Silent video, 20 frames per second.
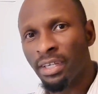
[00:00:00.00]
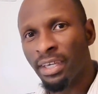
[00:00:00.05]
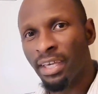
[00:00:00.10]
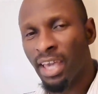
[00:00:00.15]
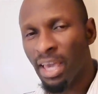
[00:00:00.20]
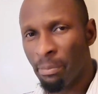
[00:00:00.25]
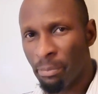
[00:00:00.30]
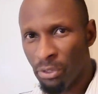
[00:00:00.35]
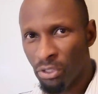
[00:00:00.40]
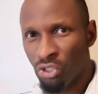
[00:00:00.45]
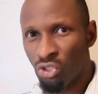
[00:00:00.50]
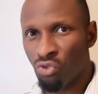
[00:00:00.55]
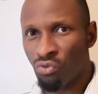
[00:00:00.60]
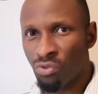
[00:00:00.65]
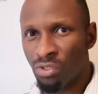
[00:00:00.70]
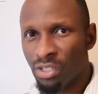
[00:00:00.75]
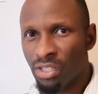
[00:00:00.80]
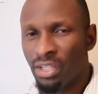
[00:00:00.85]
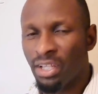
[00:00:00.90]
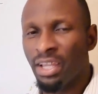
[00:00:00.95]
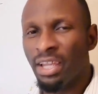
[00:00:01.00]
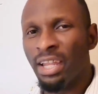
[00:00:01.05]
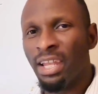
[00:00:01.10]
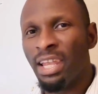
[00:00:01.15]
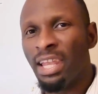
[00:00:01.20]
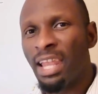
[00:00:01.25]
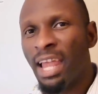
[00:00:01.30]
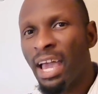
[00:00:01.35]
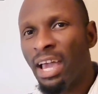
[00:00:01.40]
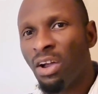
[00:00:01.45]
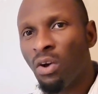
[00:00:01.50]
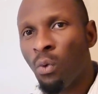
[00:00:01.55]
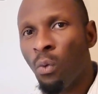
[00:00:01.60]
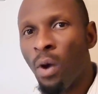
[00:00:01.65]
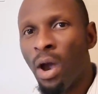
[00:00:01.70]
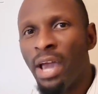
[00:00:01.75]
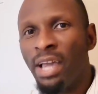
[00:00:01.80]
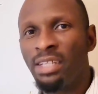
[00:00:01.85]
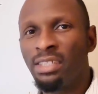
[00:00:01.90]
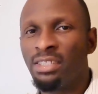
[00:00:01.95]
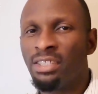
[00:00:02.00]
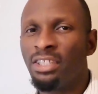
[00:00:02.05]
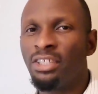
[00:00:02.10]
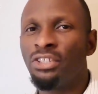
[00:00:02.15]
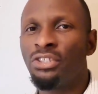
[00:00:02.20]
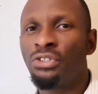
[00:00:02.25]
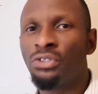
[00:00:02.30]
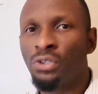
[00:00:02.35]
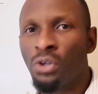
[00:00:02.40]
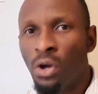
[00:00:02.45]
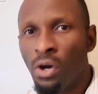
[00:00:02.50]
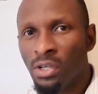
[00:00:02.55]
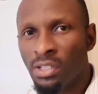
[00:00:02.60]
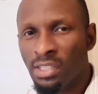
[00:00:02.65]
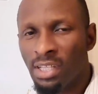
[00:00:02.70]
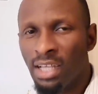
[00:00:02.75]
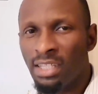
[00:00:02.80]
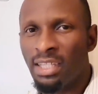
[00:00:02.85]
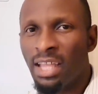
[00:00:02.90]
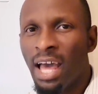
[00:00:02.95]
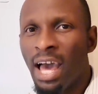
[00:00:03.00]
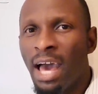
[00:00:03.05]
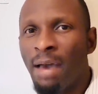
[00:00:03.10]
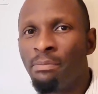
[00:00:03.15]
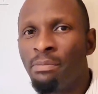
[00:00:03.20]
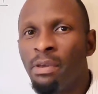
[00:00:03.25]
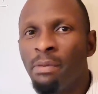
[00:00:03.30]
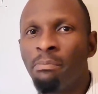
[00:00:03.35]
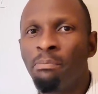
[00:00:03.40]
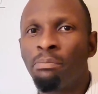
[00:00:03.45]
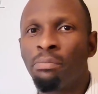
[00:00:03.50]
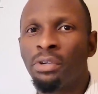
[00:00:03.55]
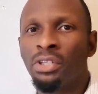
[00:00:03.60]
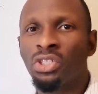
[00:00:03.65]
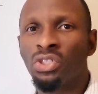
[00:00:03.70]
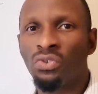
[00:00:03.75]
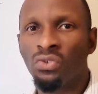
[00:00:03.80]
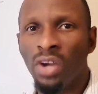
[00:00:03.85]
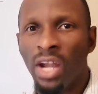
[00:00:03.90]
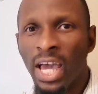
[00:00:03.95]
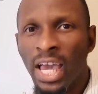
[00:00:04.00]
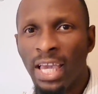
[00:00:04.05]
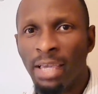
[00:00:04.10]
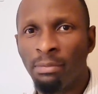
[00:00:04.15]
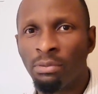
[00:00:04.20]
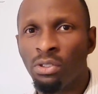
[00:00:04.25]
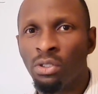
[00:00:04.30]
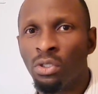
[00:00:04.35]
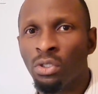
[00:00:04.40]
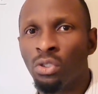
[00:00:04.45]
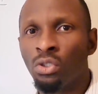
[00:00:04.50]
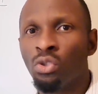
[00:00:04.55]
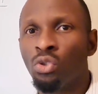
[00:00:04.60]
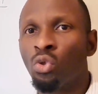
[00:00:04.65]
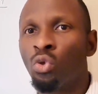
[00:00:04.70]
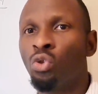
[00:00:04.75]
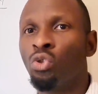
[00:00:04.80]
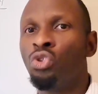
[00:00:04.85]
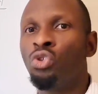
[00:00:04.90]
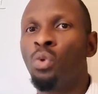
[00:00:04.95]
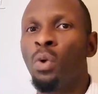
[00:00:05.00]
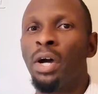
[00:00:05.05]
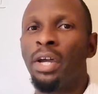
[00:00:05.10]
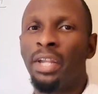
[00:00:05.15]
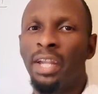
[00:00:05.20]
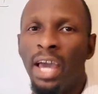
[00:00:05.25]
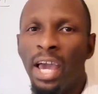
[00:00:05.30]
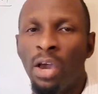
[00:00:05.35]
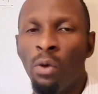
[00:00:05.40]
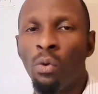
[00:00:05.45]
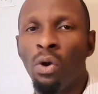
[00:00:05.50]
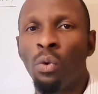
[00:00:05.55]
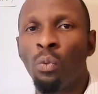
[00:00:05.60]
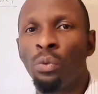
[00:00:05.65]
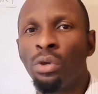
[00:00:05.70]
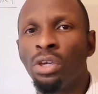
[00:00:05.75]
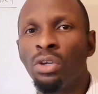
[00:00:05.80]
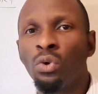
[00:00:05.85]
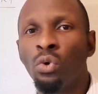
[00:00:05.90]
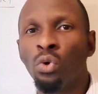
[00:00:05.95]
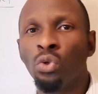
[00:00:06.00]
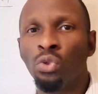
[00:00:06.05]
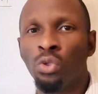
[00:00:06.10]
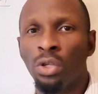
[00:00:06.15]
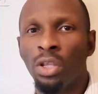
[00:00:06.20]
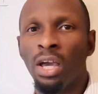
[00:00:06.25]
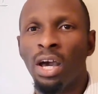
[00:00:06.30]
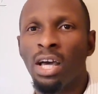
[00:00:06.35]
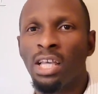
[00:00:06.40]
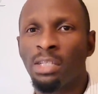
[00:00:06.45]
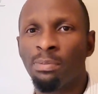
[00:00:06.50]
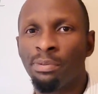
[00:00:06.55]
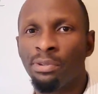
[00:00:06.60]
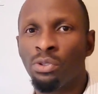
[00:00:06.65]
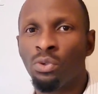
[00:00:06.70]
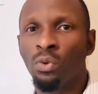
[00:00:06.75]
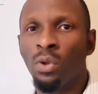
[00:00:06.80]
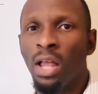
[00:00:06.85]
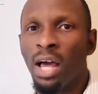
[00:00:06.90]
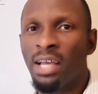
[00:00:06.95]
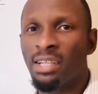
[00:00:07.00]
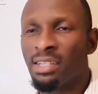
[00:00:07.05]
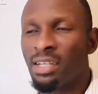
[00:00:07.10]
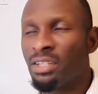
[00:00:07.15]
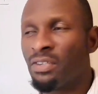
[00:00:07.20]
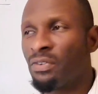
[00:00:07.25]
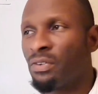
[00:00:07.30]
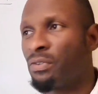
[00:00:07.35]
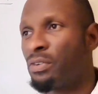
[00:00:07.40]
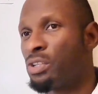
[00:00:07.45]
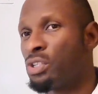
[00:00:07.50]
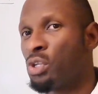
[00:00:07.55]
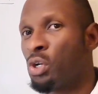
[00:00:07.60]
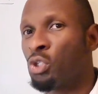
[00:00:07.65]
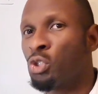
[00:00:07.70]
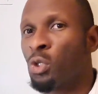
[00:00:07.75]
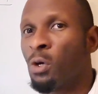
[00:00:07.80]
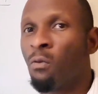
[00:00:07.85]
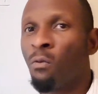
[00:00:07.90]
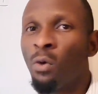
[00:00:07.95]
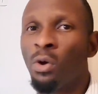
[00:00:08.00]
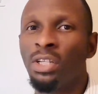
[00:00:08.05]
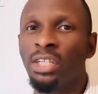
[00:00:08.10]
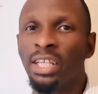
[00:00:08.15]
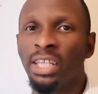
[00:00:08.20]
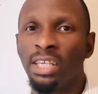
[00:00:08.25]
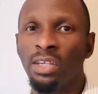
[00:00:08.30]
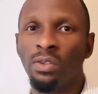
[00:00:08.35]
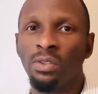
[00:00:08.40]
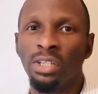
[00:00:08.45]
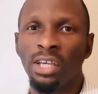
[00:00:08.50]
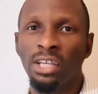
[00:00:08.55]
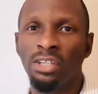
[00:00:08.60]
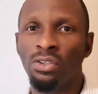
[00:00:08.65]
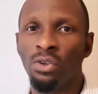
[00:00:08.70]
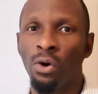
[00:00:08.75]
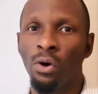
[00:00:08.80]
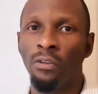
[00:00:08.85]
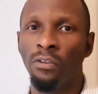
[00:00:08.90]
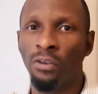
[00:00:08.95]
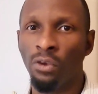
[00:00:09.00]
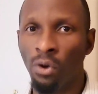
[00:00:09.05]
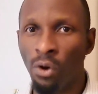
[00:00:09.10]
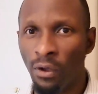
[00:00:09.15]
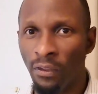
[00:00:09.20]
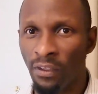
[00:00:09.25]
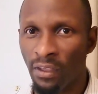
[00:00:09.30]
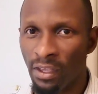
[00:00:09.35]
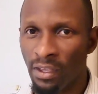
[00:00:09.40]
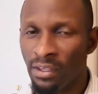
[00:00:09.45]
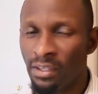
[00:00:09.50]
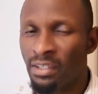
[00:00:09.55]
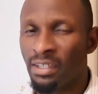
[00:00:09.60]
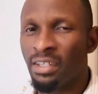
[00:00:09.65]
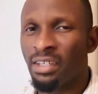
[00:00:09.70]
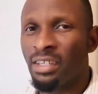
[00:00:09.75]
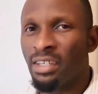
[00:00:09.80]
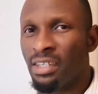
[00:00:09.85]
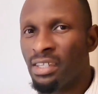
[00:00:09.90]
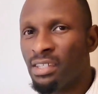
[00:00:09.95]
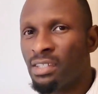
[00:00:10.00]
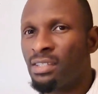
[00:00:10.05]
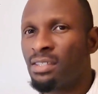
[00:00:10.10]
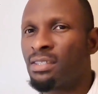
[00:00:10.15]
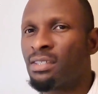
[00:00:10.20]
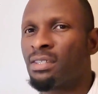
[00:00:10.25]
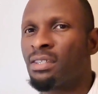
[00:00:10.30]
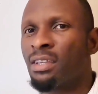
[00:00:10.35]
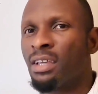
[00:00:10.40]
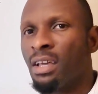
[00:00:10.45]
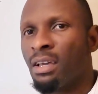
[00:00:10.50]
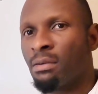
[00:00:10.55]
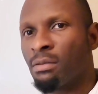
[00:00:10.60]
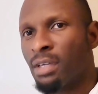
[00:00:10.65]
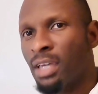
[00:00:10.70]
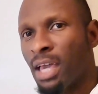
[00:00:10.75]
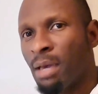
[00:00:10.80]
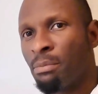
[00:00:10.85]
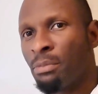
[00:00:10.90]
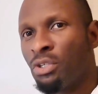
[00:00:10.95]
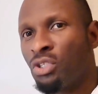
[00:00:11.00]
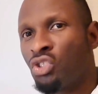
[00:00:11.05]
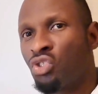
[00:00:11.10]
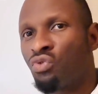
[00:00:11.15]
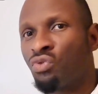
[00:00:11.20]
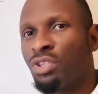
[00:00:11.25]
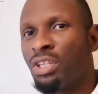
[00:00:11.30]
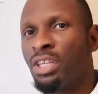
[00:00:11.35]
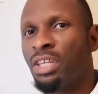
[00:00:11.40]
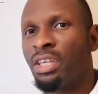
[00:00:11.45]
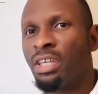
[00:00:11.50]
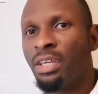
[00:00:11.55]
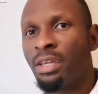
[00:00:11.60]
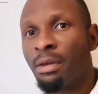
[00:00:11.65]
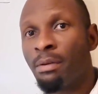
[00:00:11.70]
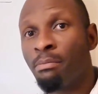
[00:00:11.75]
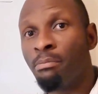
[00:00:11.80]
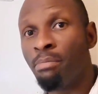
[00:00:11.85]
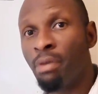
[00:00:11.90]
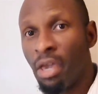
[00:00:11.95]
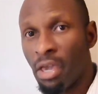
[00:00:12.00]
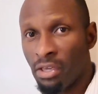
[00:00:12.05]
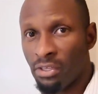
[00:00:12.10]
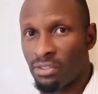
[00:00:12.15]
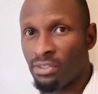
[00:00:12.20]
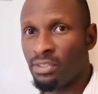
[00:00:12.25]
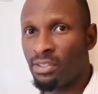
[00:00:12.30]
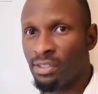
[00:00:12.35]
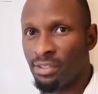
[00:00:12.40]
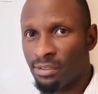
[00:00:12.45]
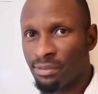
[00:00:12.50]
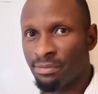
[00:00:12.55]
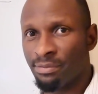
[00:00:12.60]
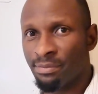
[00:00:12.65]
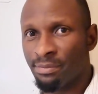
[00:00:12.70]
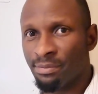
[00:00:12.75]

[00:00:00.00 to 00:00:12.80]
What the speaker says: Chemistry. Likewise, the drugs that are being prescribed to you and I when we go to the hospital as a result of one illness or the other is chemistry based.